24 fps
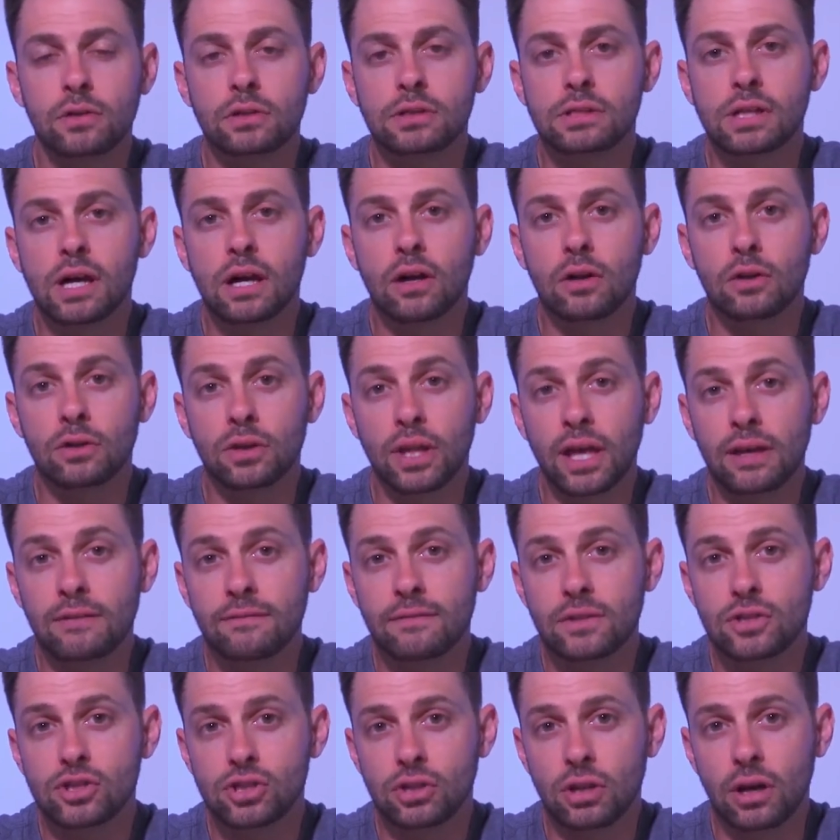toggle night
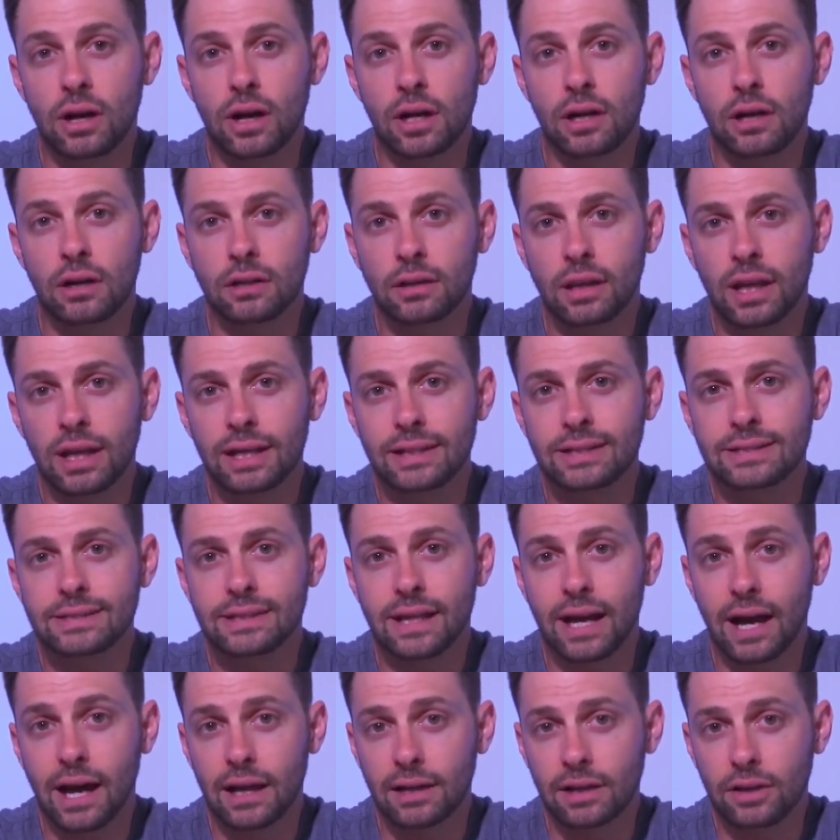vision IR lights
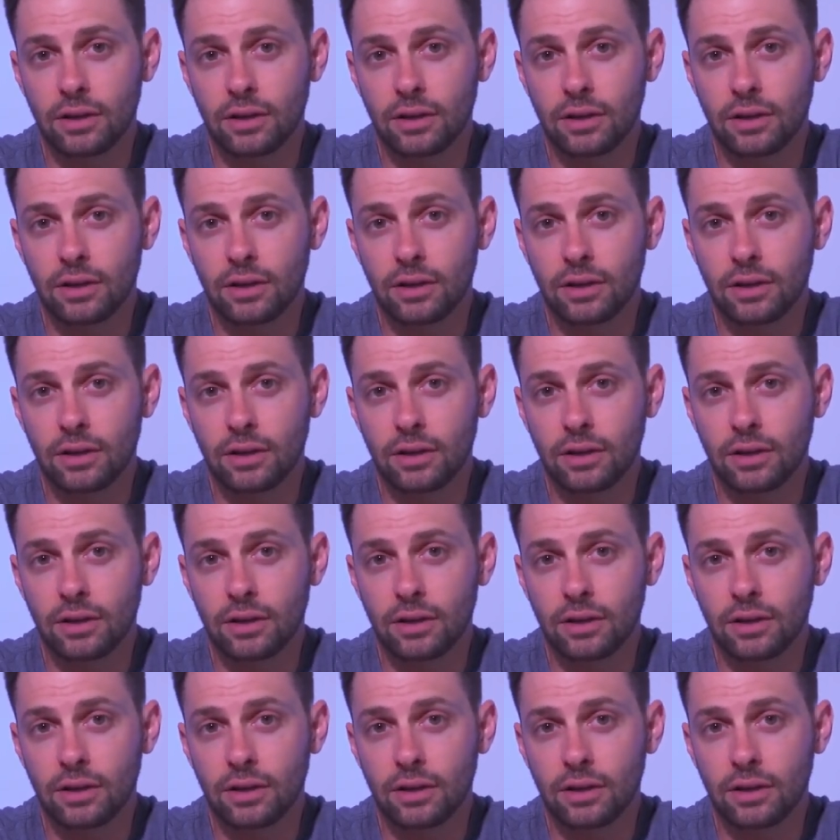on and